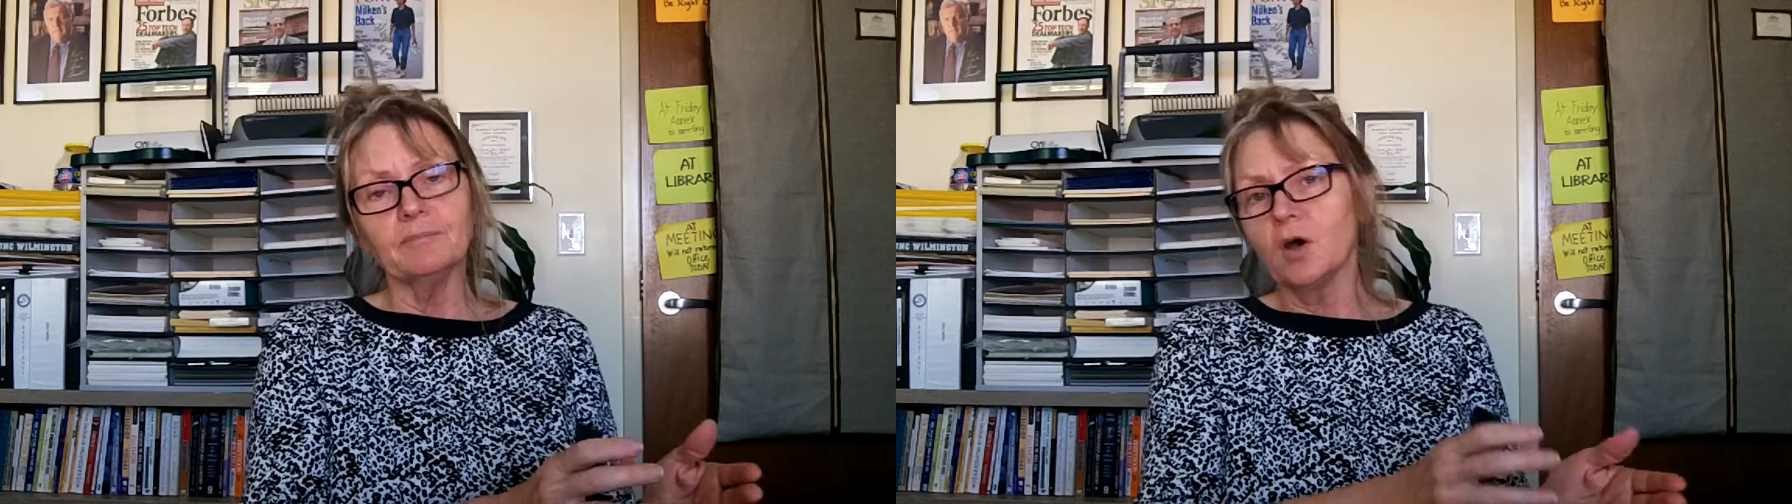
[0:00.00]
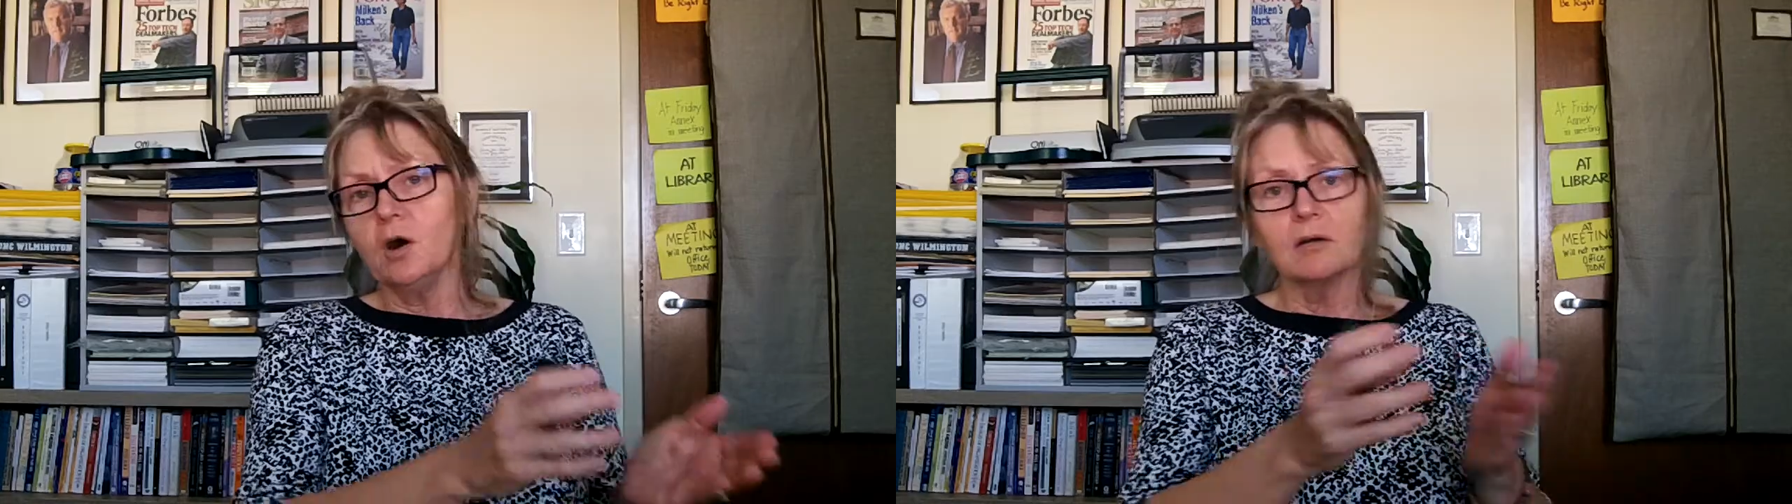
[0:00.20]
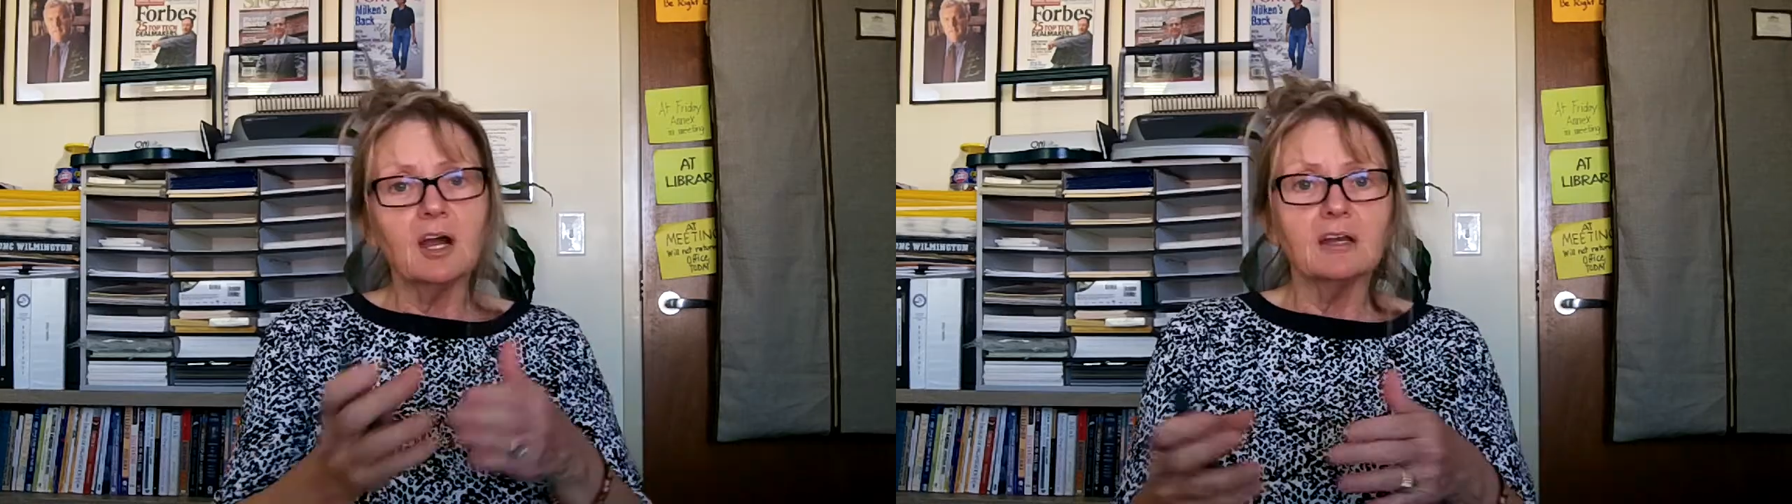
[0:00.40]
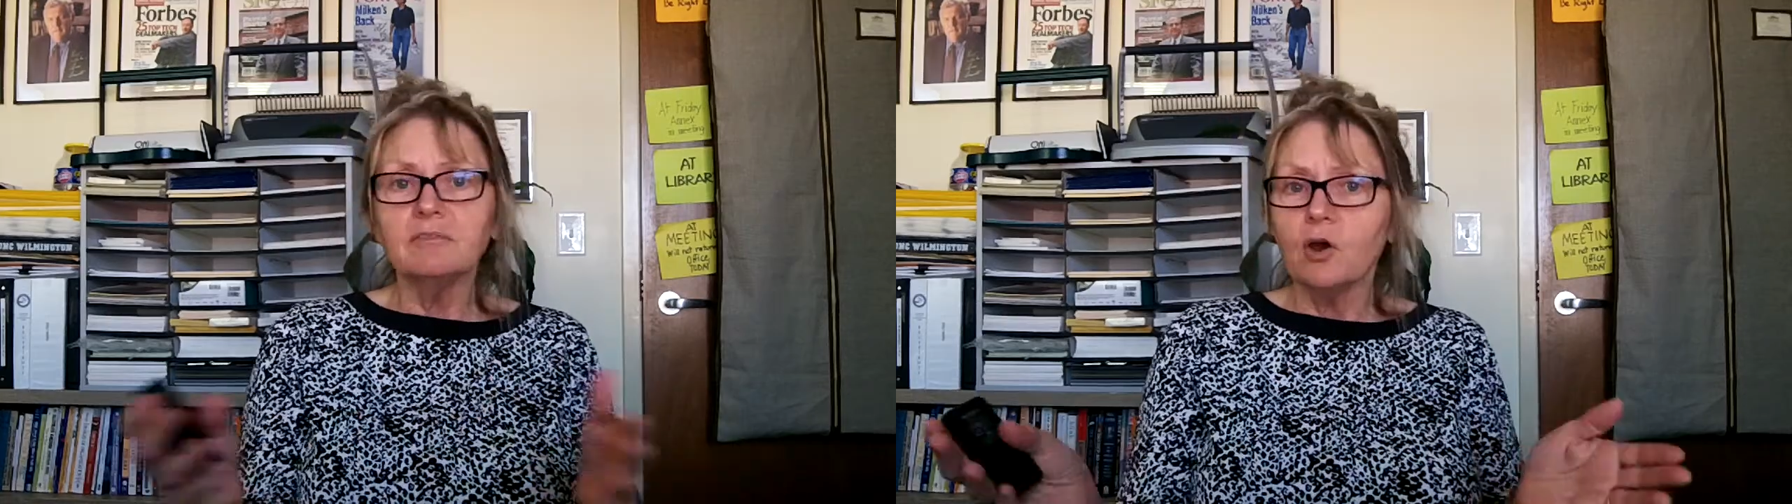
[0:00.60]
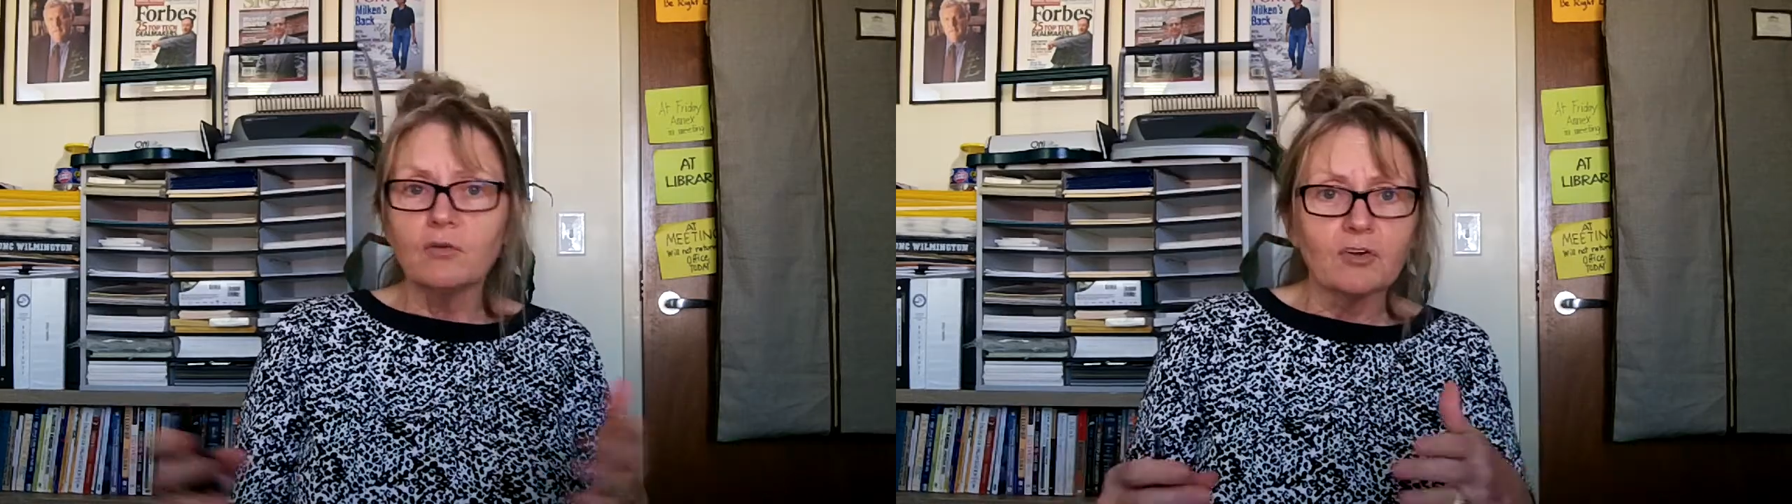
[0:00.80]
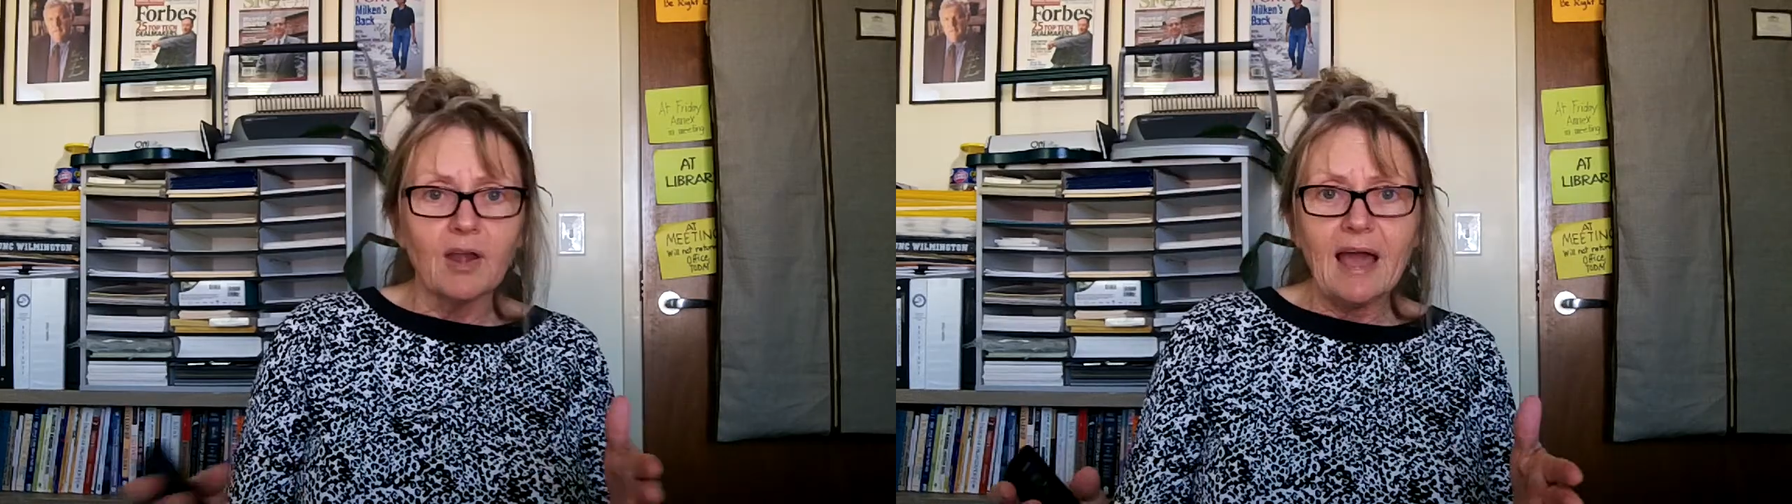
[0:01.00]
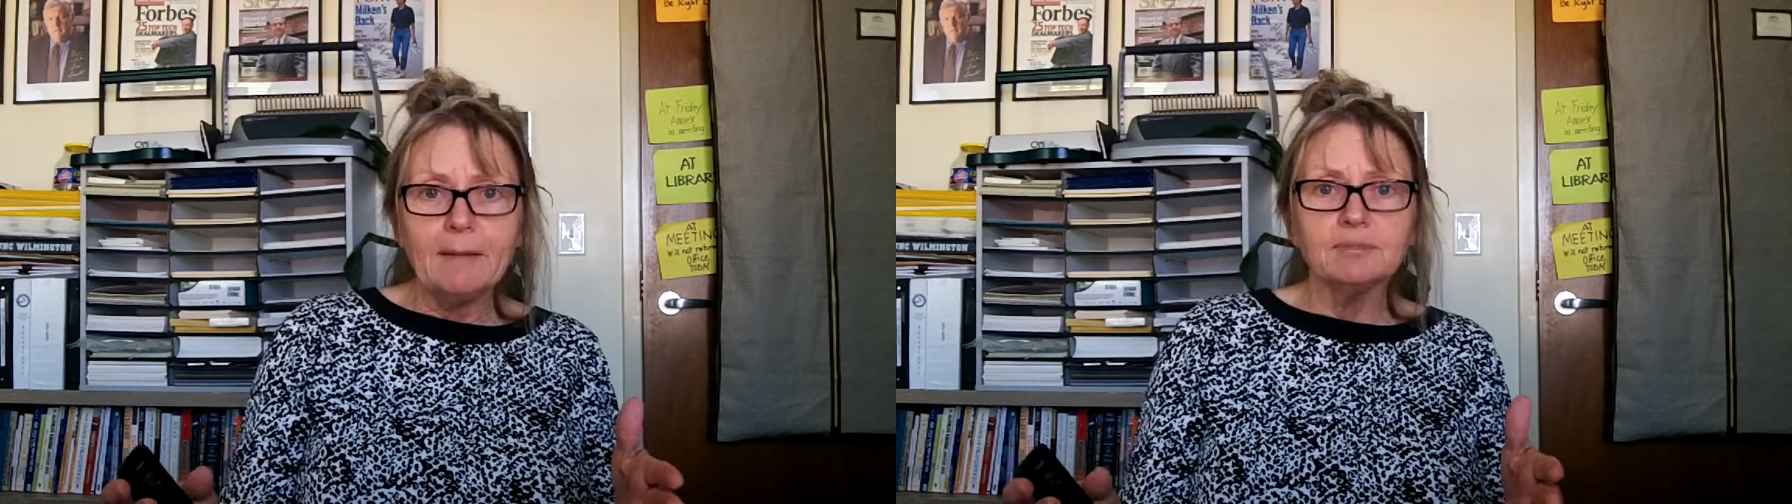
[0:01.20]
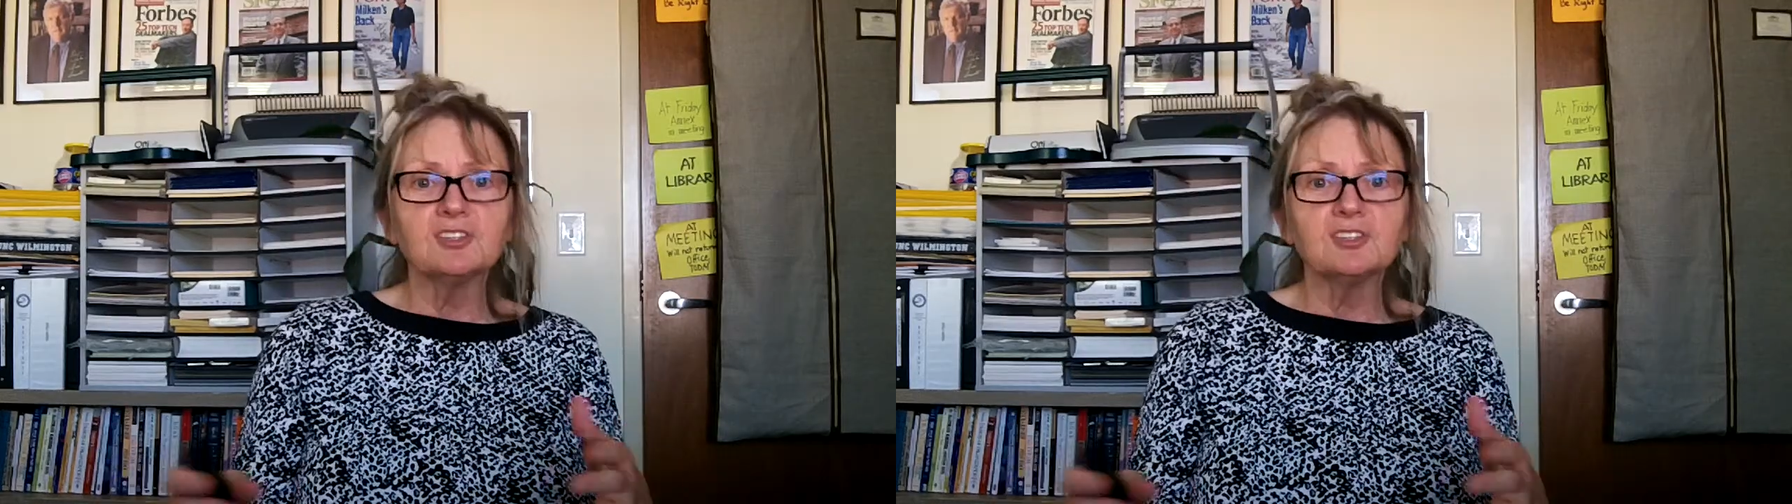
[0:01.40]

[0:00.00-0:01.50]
all kind of overlap.